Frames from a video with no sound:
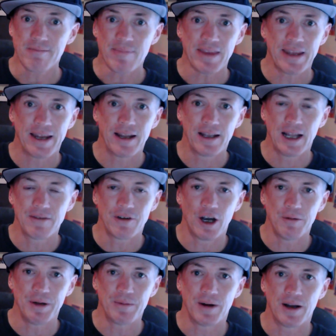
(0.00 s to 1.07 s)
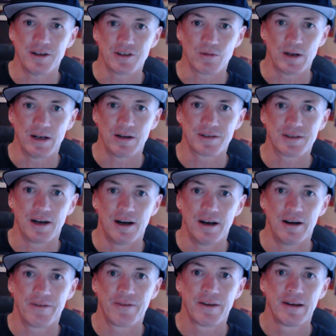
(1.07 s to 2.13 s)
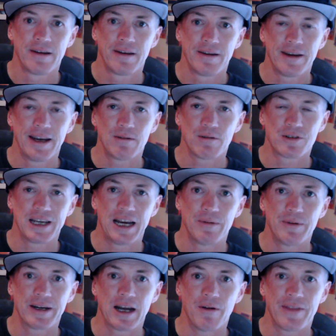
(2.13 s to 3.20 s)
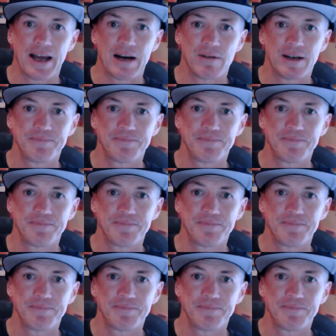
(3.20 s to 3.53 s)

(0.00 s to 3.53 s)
I love Obi-Wan as well. So yeah, we'll see how we go with that one.